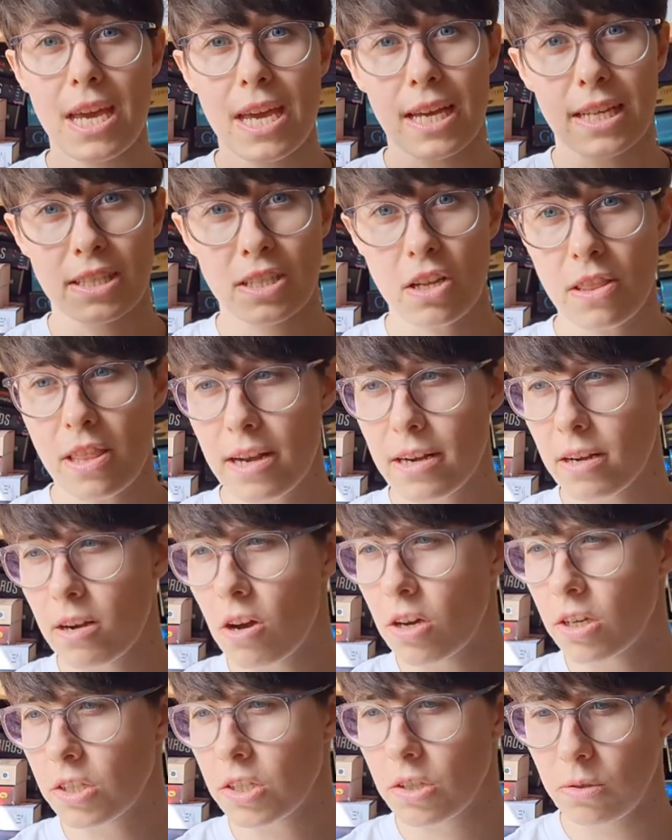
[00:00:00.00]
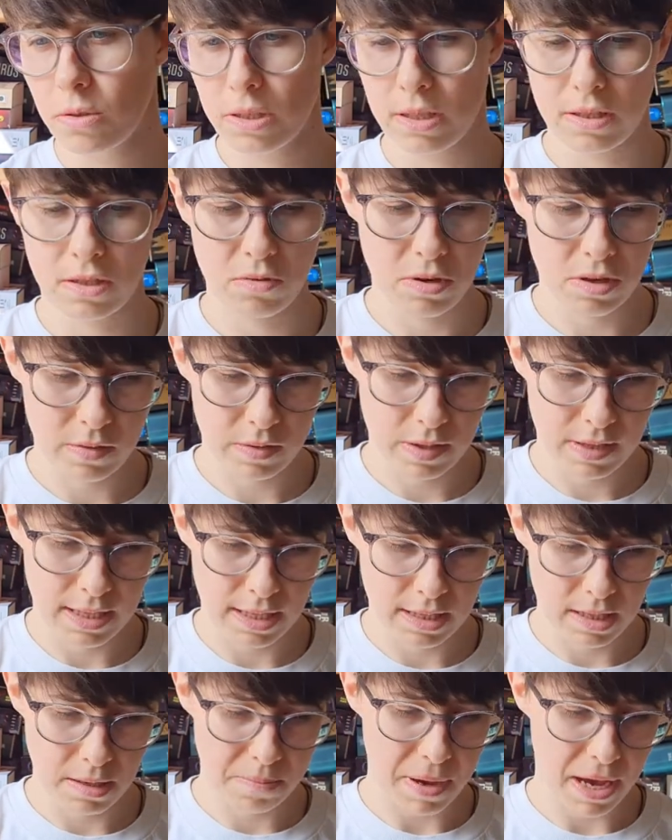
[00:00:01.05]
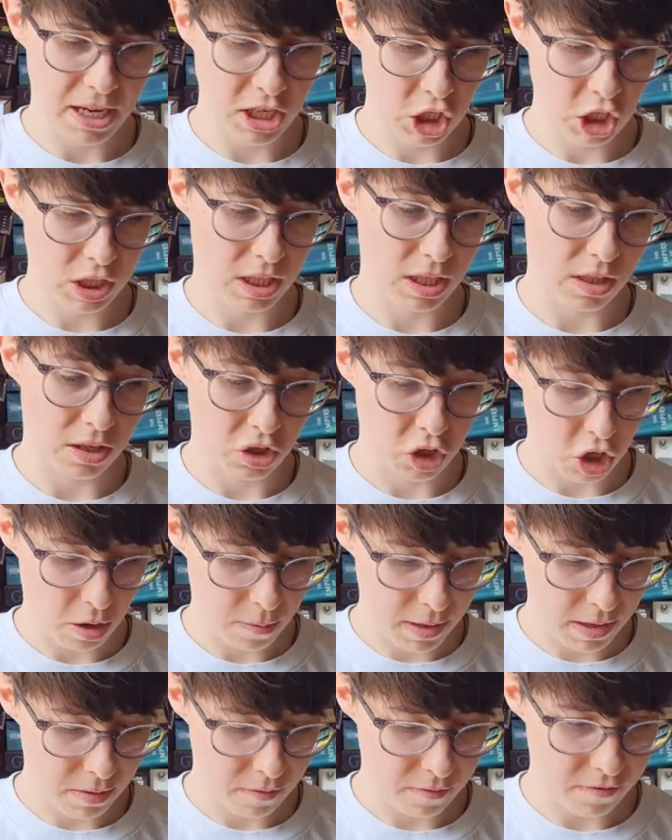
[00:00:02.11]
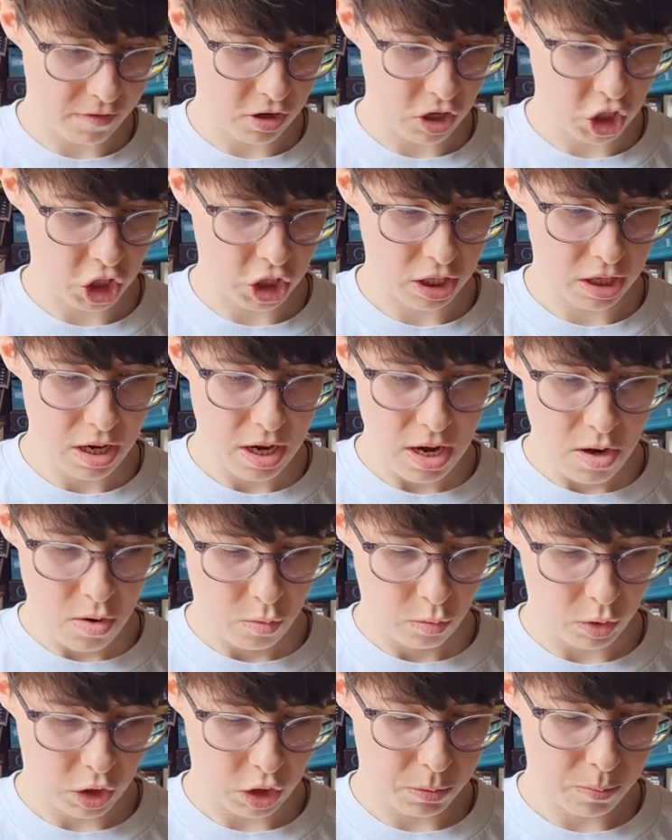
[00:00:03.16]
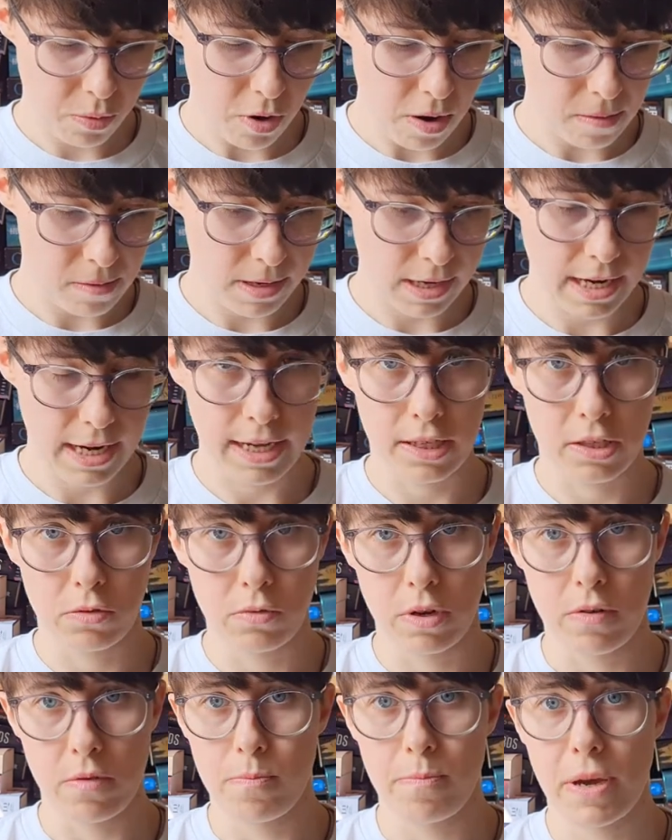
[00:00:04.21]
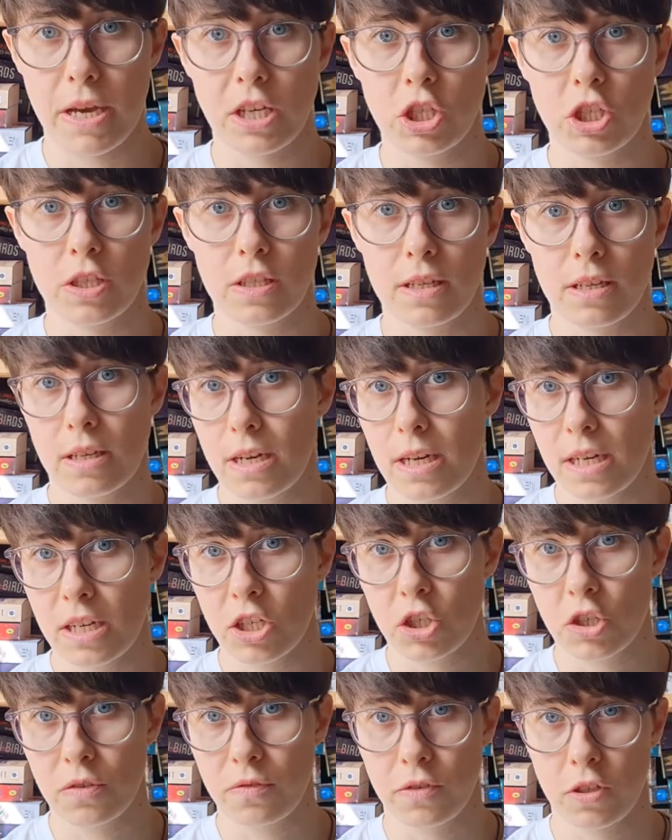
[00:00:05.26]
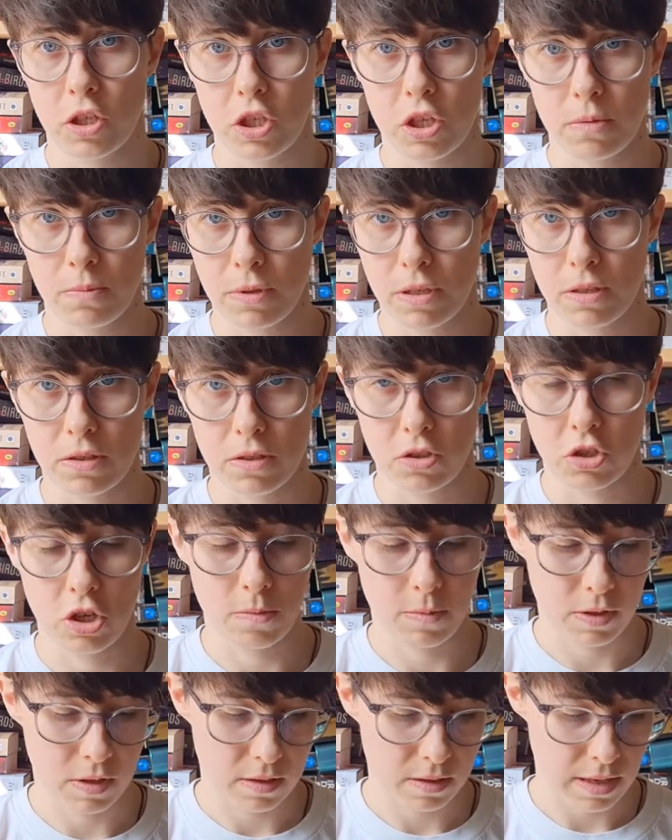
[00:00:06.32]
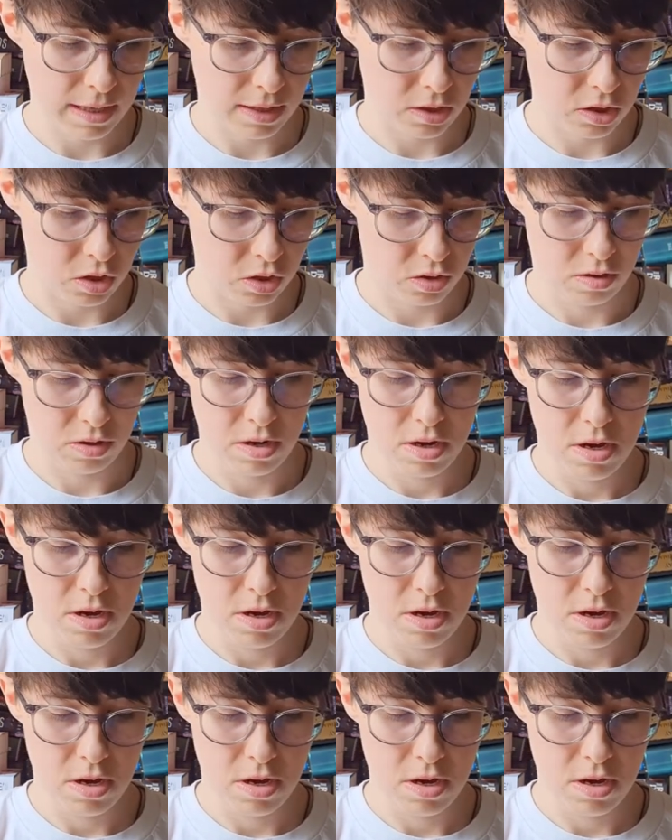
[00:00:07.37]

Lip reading: It's not that long, so it's 260 pages in the German version, which is probably like 200 pages in an English version, because Germans like to